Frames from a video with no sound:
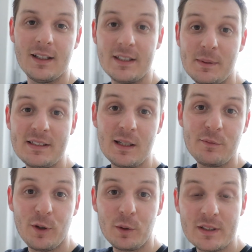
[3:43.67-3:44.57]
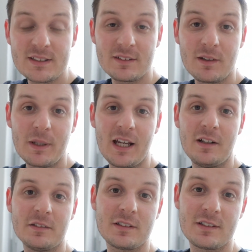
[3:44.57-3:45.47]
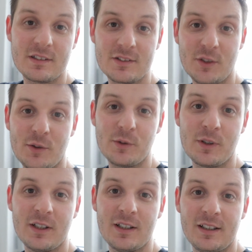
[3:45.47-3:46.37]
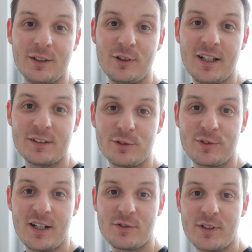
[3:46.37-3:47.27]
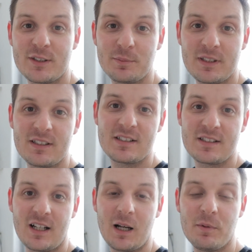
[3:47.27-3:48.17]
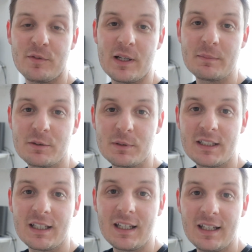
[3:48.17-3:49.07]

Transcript: In the meantime, follow the Instagram accounts so you get your fresh recipes a couple of times a week,